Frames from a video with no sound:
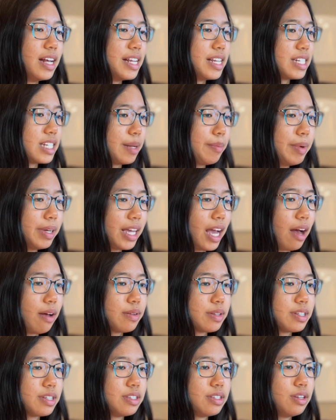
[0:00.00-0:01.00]
Some
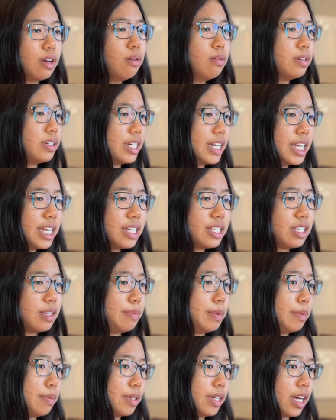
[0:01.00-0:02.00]
accounts don't need to
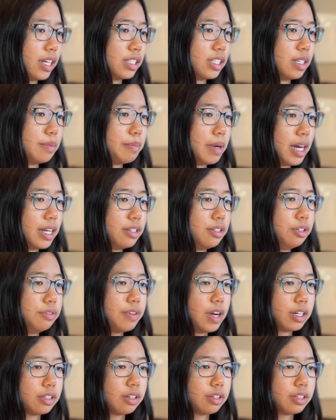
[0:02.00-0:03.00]
be protected by
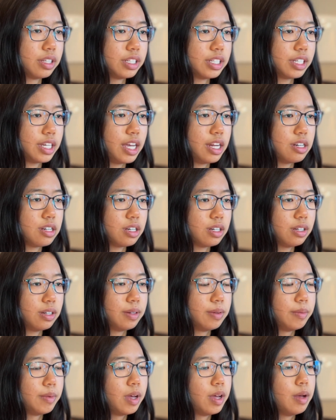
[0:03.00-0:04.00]
two-factor authentication,
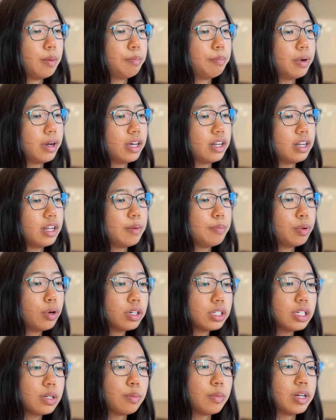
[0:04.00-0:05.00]
but
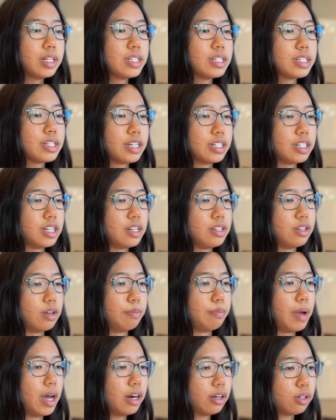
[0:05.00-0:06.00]
important ones such as
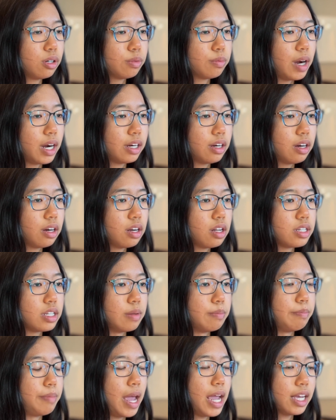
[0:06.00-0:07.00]
your medical records
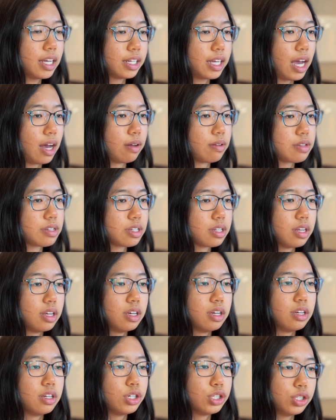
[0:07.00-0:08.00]
and bank accounts
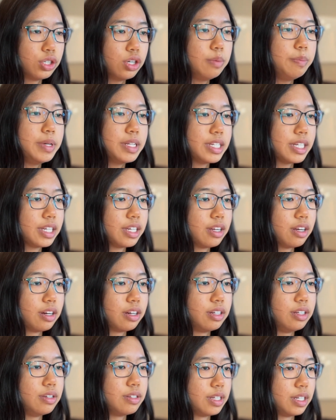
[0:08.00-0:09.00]
should be secured
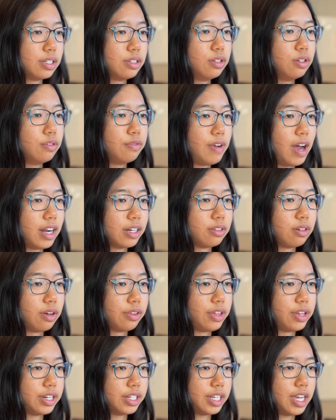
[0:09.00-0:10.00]
using two-factor
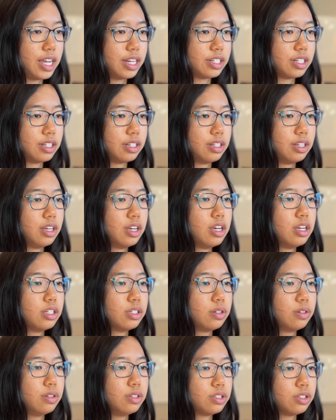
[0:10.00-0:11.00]
authentication
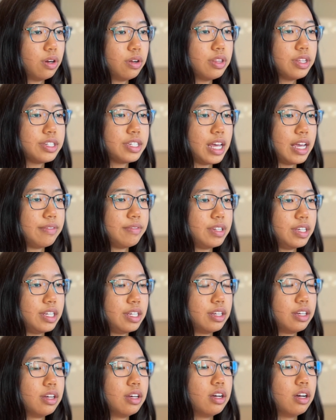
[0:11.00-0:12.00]
to ensure the safety
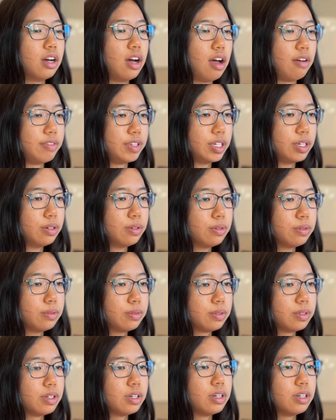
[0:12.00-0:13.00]
of you,
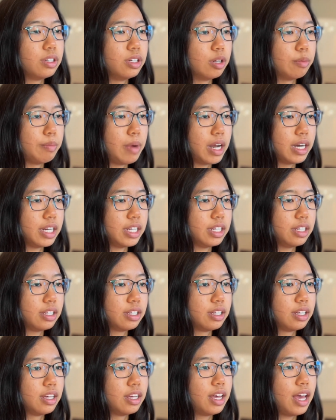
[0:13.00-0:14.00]
your money,
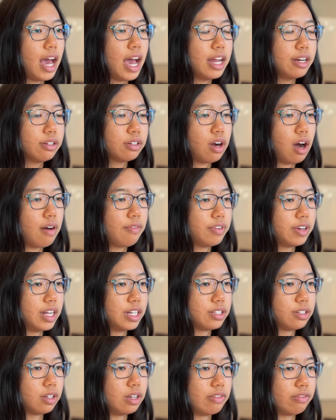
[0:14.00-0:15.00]
and your
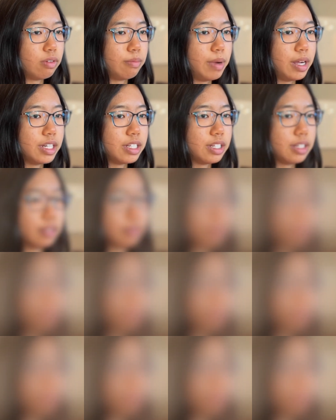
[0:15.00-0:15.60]
confidential information.